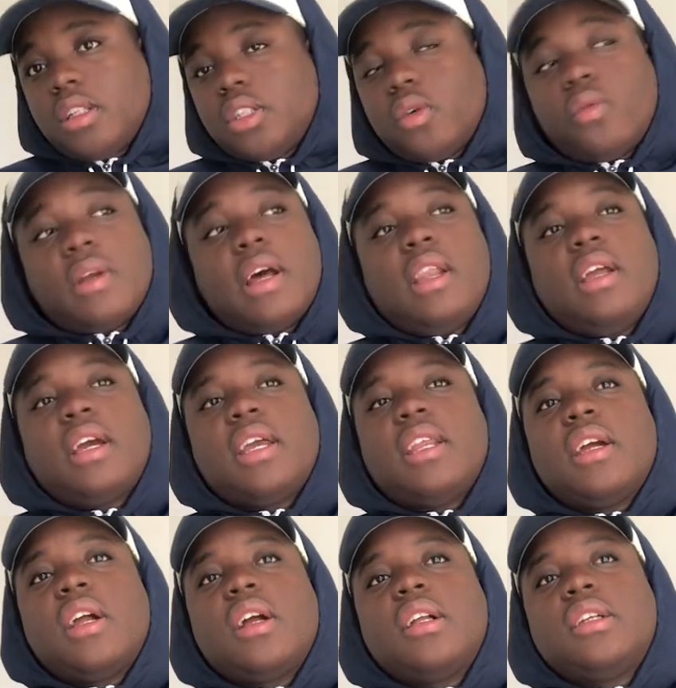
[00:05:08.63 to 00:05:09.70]
So what I look in
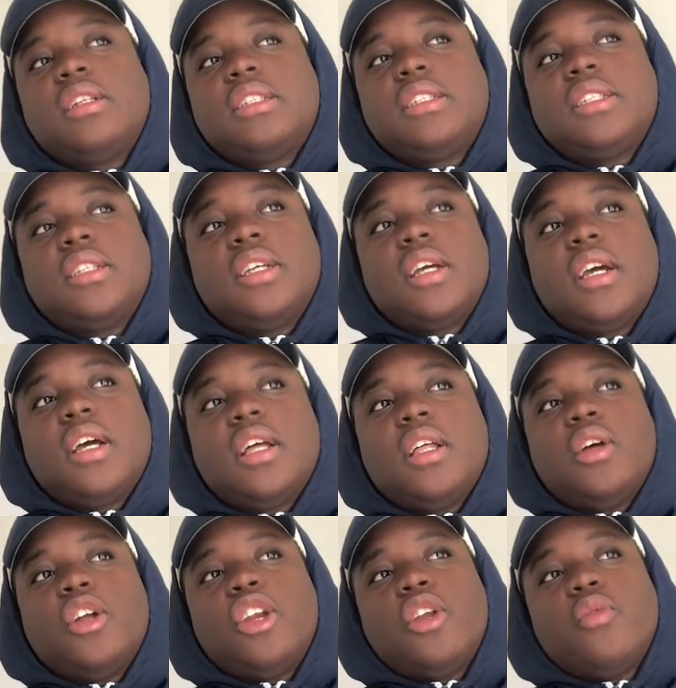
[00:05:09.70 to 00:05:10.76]
a girl is
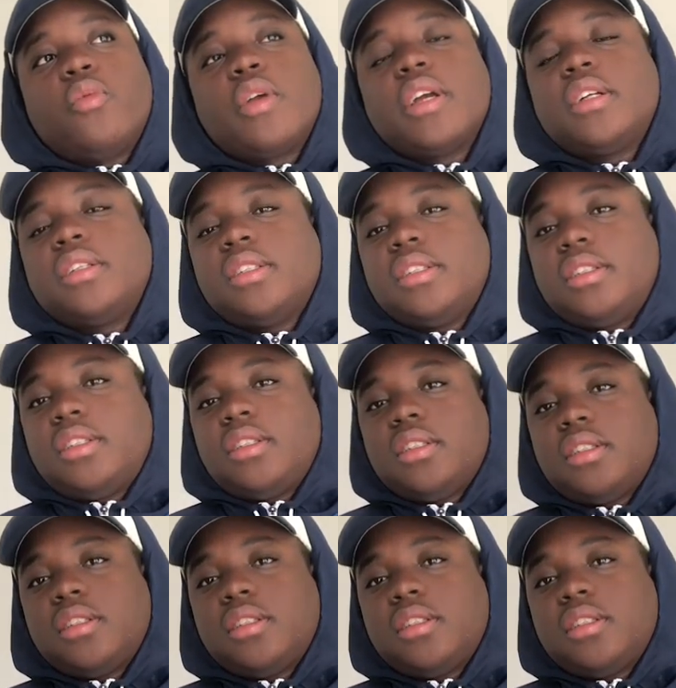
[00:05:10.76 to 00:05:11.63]
the realness,